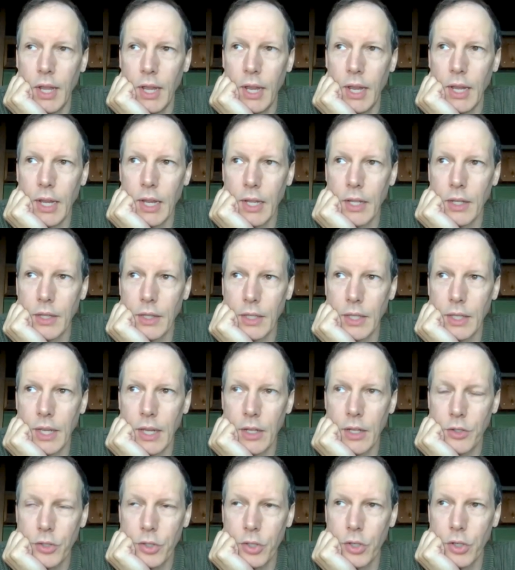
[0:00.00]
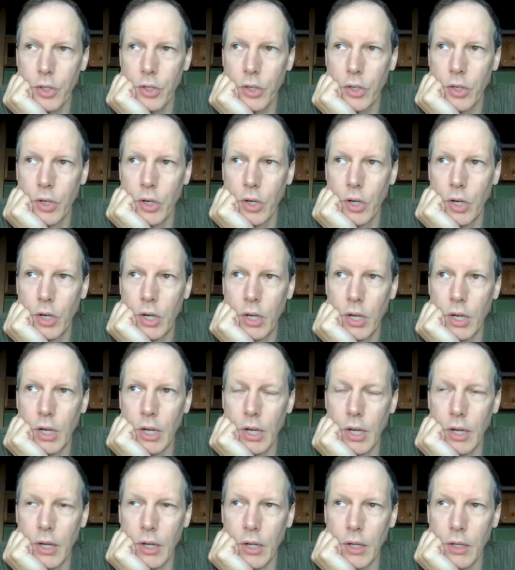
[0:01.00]
And the answer
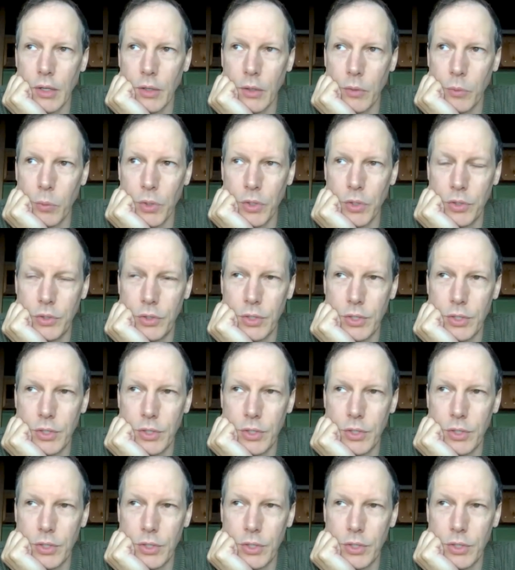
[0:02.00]
was